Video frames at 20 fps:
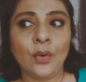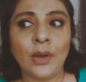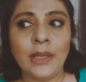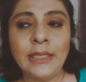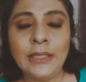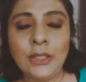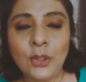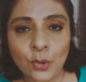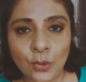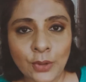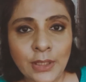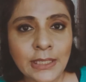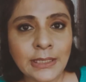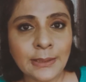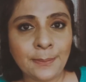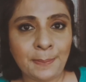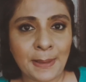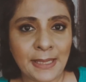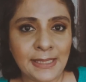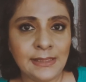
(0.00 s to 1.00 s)
including
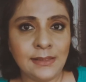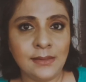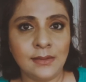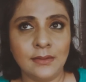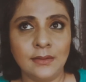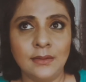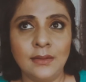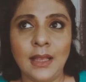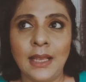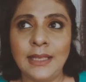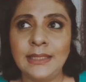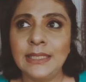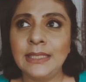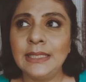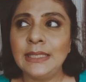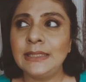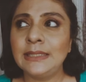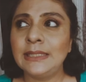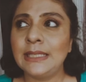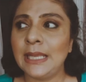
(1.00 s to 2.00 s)
the pencil, I
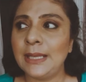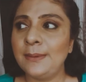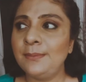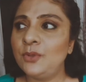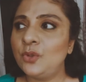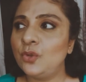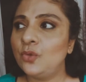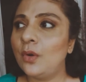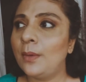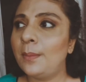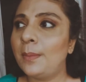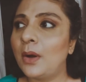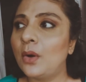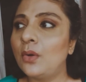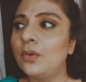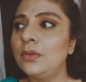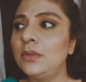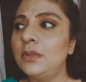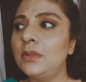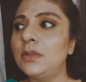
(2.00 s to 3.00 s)
think it came to
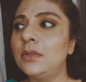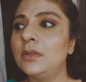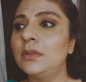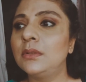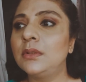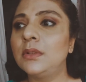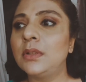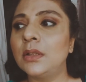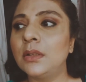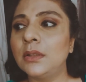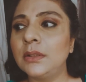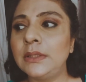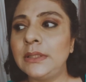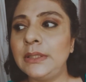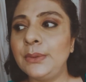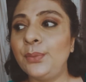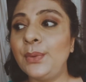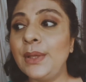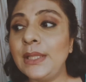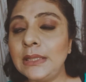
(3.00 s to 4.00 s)
about
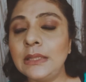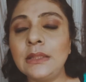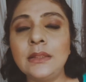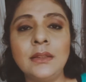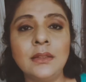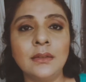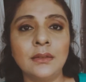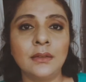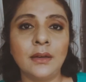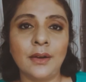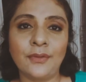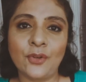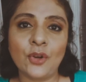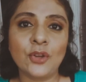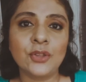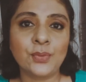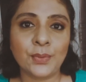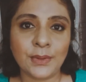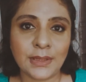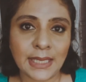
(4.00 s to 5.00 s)
30, of
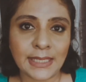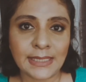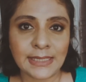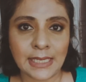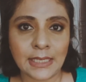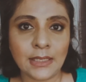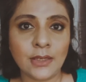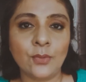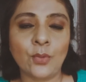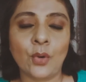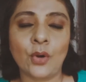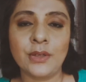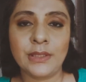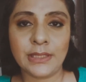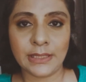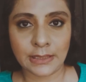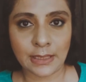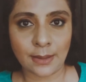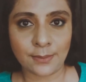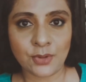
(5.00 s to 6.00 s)
course with the extended
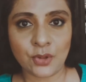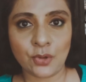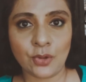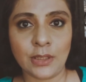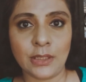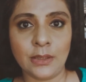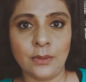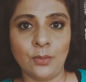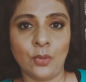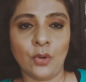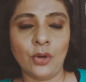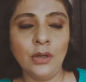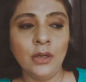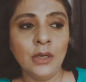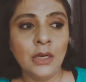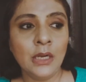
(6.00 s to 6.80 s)
warranty it comes to a little more,